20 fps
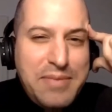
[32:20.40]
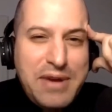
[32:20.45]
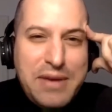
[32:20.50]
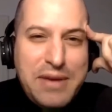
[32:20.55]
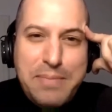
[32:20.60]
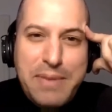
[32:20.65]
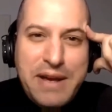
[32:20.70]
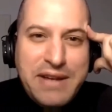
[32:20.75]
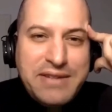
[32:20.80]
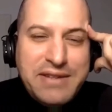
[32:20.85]
had
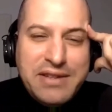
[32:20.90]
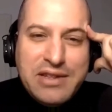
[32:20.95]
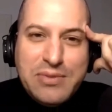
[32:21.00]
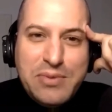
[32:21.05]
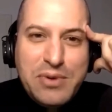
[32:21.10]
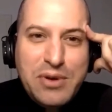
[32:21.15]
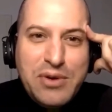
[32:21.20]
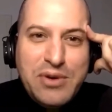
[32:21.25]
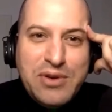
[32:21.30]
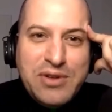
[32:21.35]
my best
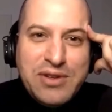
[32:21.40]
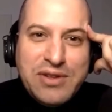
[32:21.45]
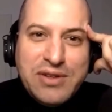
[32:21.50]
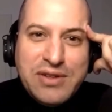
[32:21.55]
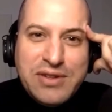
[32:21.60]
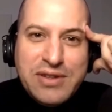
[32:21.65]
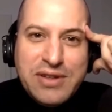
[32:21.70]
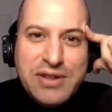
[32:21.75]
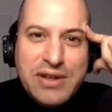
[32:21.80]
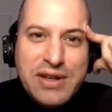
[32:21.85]

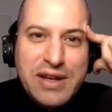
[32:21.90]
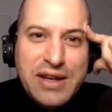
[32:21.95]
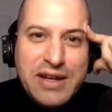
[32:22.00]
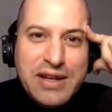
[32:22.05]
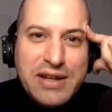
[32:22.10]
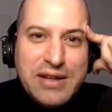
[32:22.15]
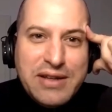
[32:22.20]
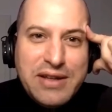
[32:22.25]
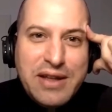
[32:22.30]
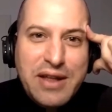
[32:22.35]
experiences,
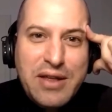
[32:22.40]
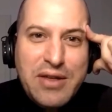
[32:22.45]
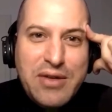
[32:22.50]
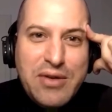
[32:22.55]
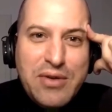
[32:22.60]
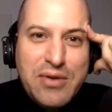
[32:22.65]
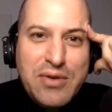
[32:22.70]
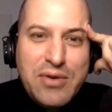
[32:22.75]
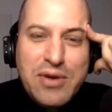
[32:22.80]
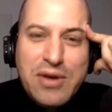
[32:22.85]
I can tell
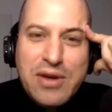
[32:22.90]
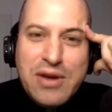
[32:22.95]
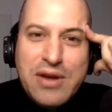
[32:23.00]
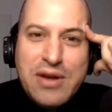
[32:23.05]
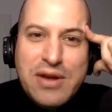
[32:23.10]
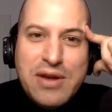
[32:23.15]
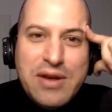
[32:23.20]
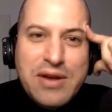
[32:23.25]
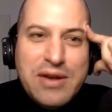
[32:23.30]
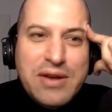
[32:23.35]
you,
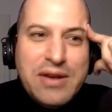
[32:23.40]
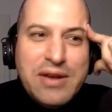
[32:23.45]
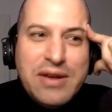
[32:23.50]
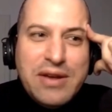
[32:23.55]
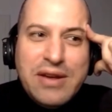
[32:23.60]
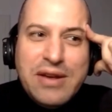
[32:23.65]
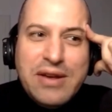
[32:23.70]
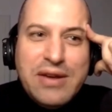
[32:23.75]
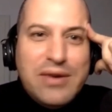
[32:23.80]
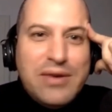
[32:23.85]

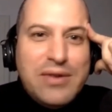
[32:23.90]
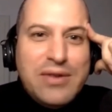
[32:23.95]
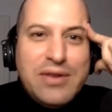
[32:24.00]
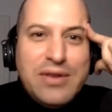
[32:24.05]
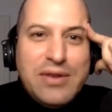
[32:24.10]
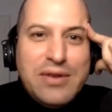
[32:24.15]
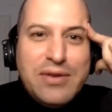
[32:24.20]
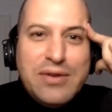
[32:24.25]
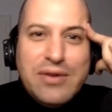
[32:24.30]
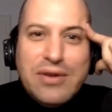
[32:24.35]

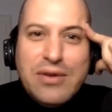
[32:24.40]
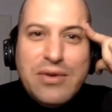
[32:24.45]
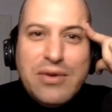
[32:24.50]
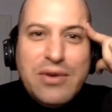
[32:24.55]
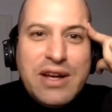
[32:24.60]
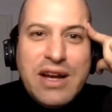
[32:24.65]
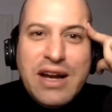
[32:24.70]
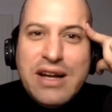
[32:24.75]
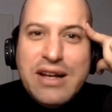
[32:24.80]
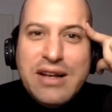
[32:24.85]
on the
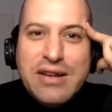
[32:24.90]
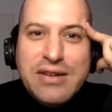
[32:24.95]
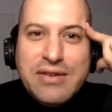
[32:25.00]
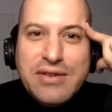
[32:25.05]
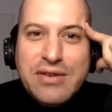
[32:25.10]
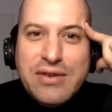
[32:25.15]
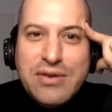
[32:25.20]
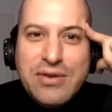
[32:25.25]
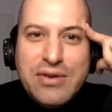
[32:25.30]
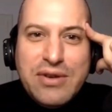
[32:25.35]
Greek
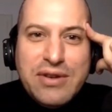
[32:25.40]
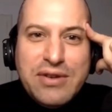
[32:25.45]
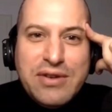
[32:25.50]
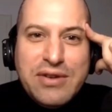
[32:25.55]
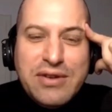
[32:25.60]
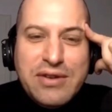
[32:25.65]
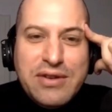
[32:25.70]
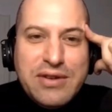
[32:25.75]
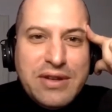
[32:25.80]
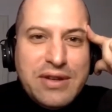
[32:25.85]
island, you know,
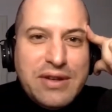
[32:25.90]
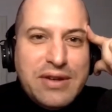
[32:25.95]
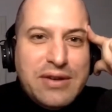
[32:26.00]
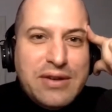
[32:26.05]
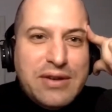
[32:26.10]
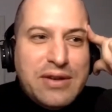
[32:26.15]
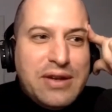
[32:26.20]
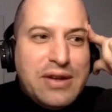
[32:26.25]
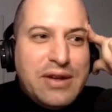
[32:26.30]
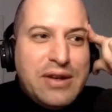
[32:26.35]
this.
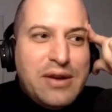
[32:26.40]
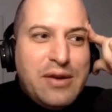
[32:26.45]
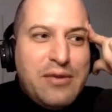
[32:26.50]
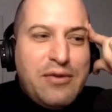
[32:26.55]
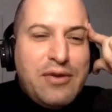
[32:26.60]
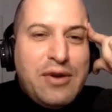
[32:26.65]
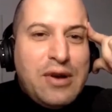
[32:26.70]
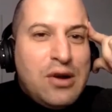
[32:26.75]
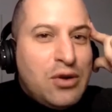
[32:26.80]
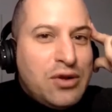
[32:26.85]

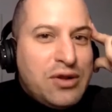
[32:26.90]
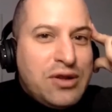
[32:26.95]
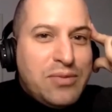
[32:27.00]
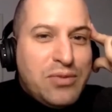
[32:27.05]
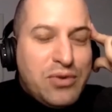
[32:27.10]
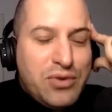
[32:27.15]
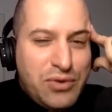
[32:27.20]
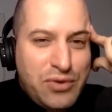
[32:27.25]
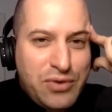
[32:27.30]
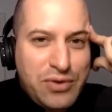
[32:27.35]

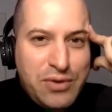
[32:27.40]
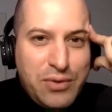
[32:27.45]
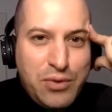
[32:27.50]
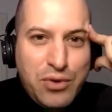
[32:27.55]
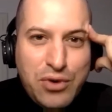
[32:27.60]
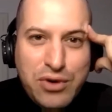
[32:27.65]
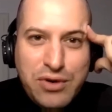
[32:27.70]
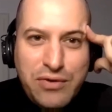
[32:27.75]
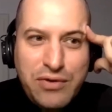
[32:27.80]
Philotimo,